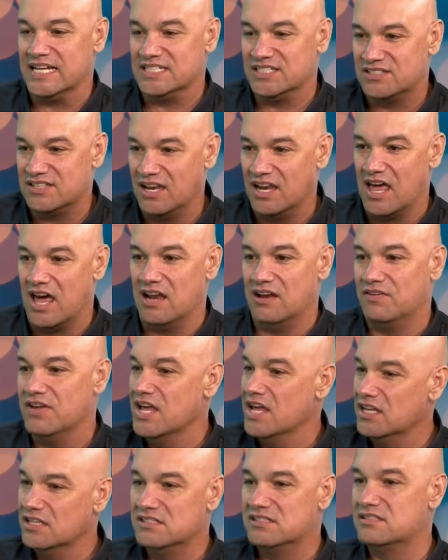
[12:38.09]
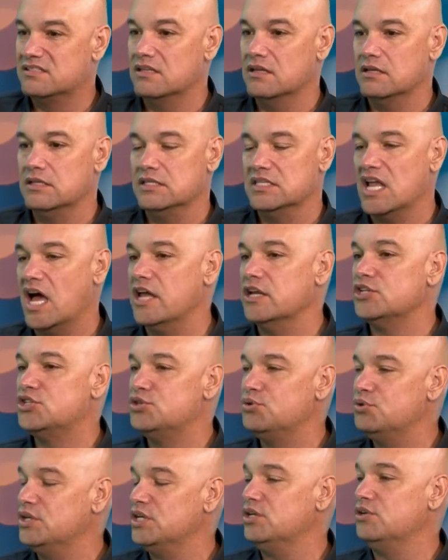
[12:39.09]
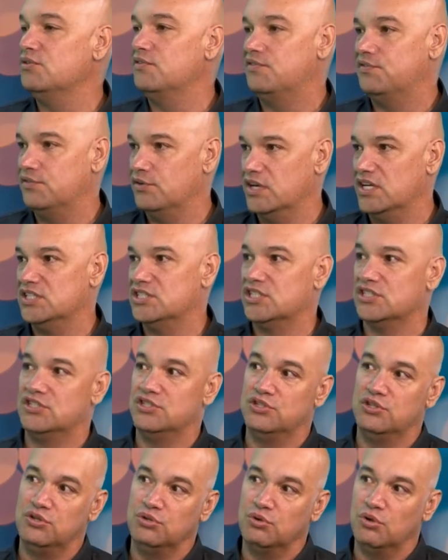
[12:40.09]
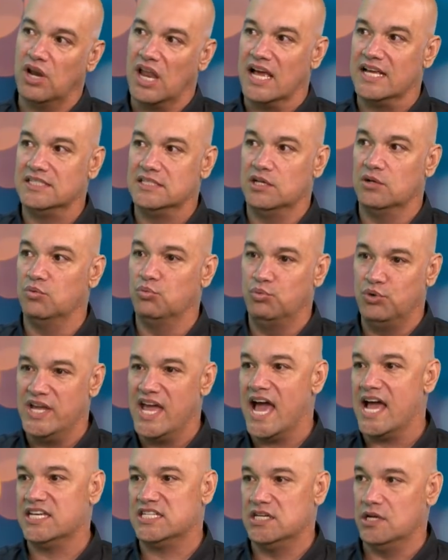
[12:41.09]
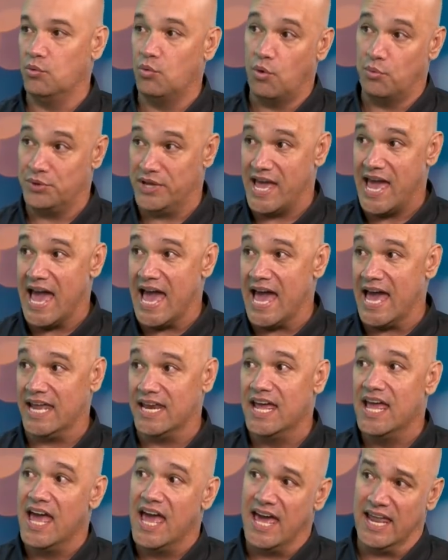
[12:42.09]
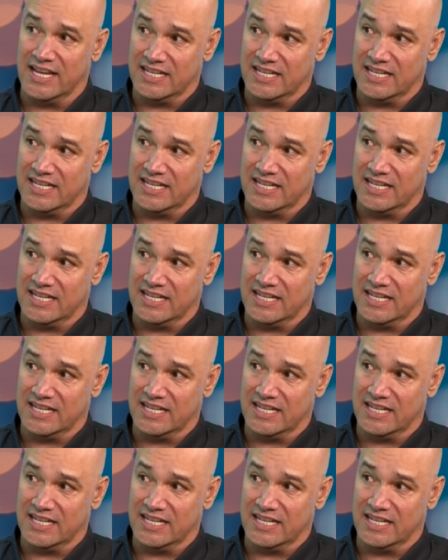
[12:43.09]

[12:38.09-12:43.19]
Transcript: Just a lot of not shooting new footage, just utilizing, rehashing what we had and yeah.